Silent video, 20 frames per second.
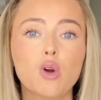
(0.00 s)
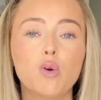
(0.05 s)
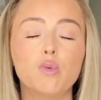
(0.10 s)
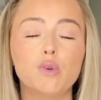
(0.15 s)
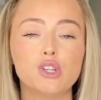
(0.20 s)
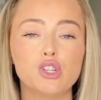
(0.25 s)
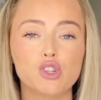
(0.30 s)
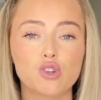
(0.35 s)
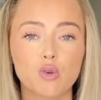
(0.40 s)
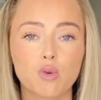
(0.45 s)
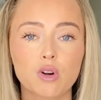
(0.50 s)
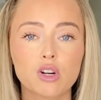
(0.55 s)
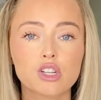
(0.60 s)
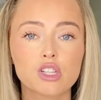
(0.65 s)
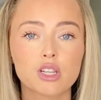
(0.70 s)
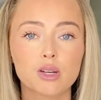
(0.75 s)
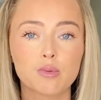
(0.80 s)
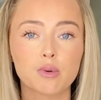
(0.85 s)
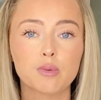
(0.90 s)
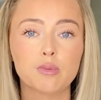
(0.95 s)
When George
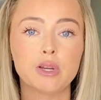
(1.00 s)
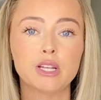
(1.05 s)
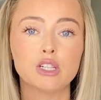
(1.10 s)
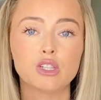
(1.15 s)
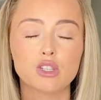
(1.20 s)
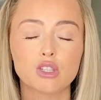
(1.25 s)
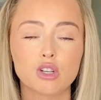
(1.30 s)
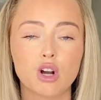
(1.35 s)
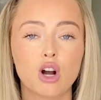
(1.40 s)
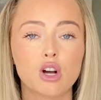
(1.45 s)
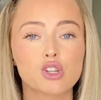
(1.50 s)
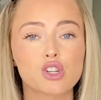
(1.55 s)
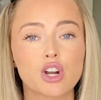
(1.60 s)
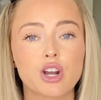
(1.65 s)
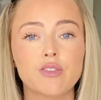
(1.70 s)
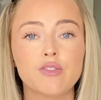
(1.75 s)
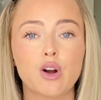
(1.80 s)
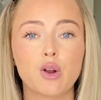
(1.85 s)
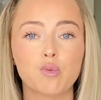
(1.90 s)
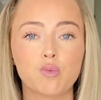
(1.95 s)
Zimmerman saw
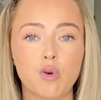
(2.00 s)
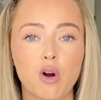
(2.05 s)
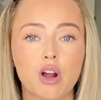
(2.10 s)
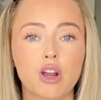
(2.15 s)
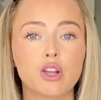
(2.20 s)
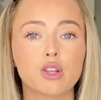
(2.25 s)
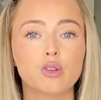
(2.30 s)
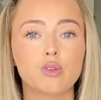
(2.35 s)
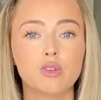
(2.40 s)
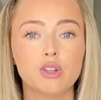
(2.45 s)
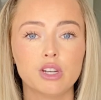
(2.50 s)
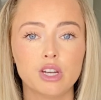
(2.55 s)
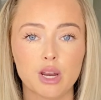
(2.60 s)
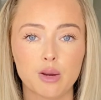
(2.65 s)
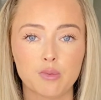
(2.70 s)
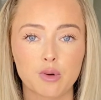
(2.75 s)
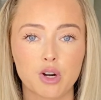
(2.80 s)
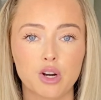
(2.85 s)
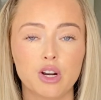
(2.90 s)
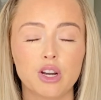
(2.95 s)
Trayvon walking through the
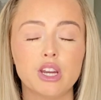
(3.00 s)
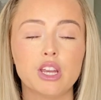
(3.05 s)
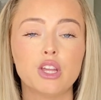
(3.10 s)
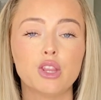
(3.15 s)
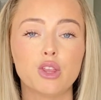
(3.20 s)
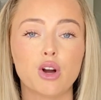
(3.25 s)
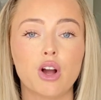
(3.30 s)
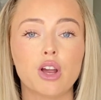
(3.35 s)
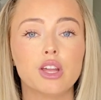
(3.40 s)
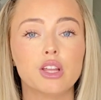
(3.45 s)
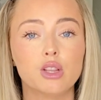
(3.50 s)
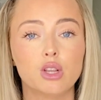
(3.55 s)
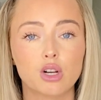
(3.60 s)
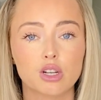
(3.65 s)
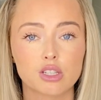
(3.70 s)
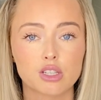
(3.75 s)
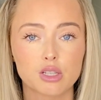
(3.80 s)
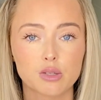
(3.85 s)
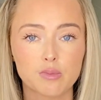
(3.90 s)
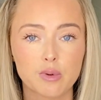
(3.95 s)
neighborhood, he thought he
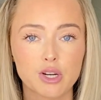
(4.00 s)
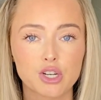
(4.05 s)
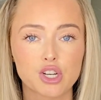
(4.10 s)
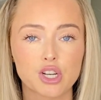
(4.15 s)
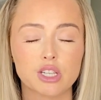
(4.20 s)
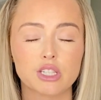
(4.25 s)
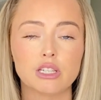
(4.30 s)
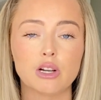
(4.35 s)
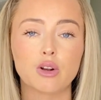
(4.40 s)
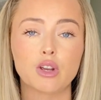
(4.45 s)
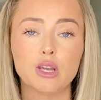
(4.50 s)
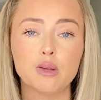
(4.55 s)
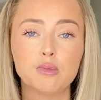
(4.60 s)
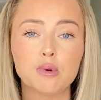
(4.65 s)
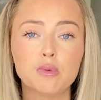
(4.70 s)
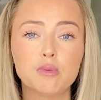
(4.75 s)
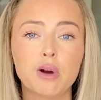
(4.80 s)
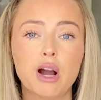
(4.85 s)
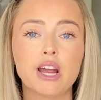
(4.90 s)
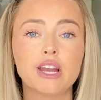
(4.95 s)
looked suspicious. Now, keep
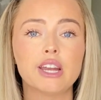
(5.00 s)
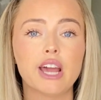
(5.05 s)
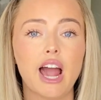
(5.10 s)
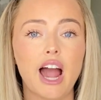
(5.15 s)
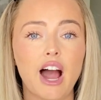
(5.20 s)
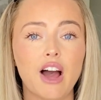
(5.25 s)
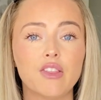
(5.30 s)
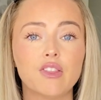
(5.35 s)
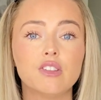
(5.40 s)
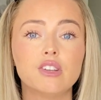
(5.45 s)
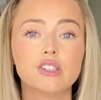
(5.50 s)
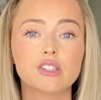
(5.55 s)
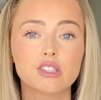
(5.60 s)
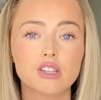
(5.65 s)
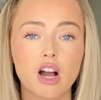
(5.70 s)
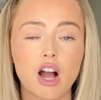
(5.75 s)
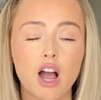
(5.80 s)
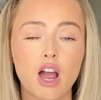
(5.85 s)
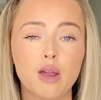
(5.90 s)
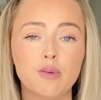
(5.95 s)
in mind, at this
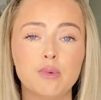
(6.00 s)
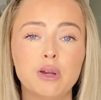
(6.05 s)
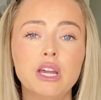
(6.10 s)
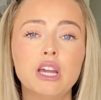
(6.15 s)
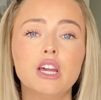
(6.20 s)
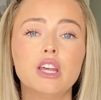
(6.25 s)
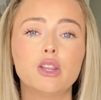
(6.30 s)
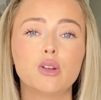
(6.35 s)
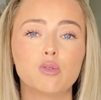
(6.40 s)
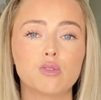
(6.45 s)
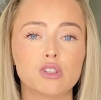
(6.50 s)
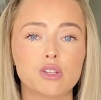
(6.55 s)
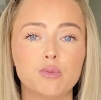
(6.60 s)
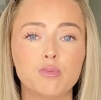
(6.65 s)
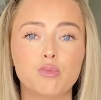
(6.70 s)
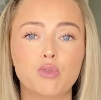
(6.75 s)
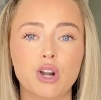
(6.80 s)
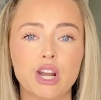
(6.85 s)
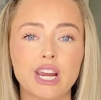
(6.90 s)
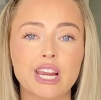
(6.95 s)
time, there were
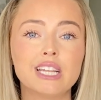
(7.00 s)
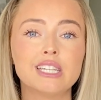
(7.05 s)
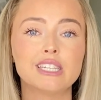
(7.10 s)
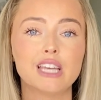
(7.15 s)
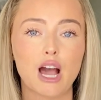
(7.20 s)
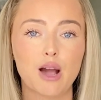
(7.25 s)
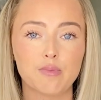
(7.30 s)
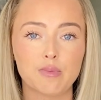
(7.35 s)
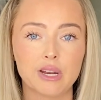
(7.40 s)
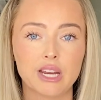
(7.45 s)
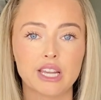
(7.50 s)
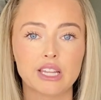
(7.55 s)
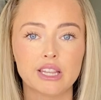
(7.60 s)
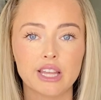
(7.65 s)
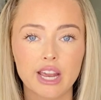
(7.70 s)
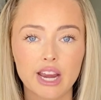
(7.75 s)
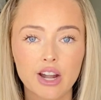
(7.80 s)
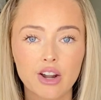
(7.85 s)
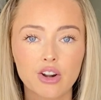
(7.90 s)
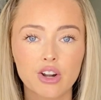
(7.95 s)
some break ins happening in
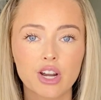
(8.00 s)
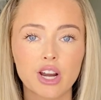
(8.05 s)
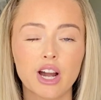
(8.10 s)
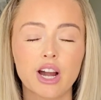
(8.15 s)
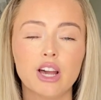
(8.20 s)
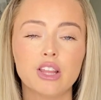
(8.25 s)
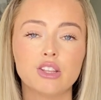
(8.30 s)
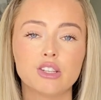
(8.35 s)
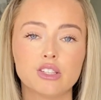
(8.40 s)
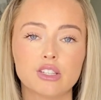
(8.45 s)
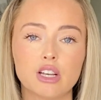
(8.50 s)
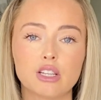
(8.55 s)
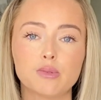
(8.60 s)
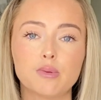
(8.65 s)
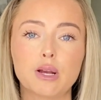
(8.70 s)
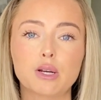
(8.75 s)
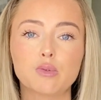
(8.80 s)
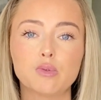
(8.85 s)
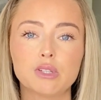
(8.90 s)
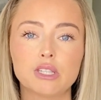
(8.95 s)
the area, and the
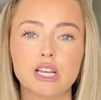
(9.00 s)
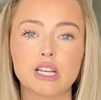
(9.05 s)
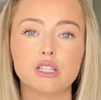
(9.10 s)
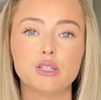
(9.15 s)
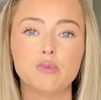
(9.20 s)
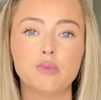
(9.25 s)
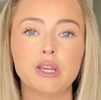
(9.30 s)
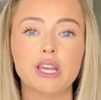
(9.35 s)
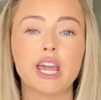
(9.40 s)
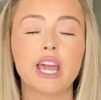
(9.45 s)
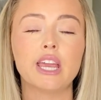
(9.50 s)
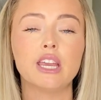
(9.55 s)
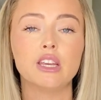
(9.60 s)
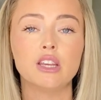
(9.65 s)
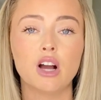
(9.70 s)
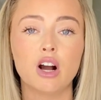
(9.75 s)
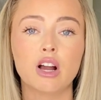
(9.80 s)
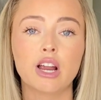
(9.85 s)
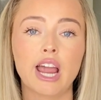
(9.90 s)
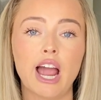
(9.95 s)
suspect was said to be a
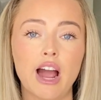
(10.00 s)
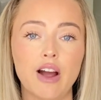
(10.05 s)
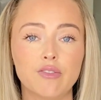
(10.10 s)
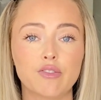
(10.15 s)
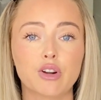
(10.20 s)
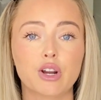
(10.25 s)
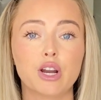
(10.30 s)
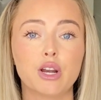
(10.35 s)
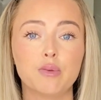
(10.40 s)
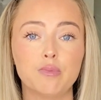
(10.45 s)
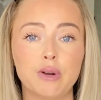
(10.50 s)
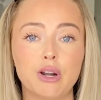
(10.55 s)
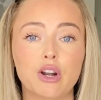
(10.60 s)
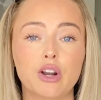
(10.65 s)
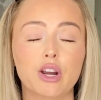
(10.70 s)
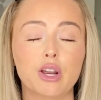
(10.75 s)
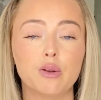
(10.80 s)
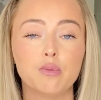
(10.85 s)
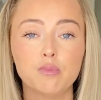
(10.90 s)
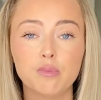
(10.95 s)
young African
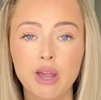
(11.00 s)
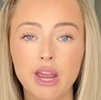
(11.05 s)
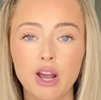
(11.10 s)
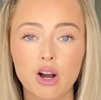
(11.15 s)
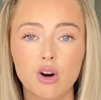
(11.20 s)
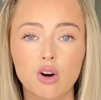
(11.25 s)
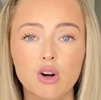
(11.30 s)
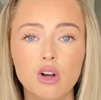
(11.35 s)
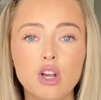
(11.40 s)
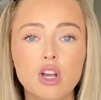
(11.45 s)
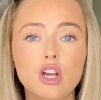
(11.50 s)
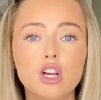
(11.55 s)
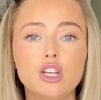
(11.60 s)
American male.